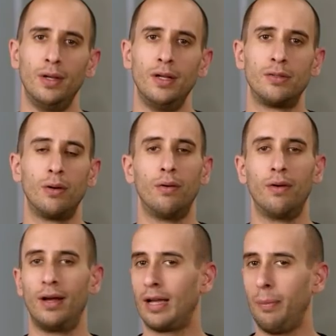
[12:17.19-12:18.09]

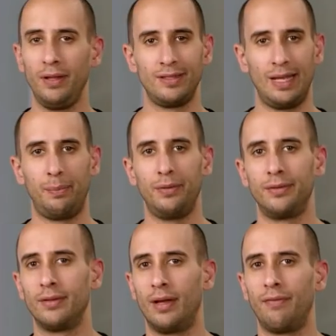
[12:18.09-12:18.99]
So a couple
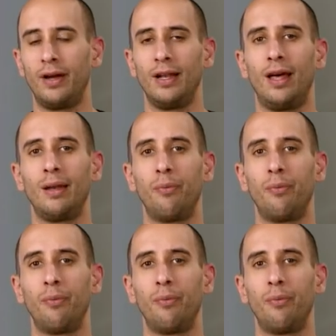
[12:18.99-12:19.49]
examples. I find a lot of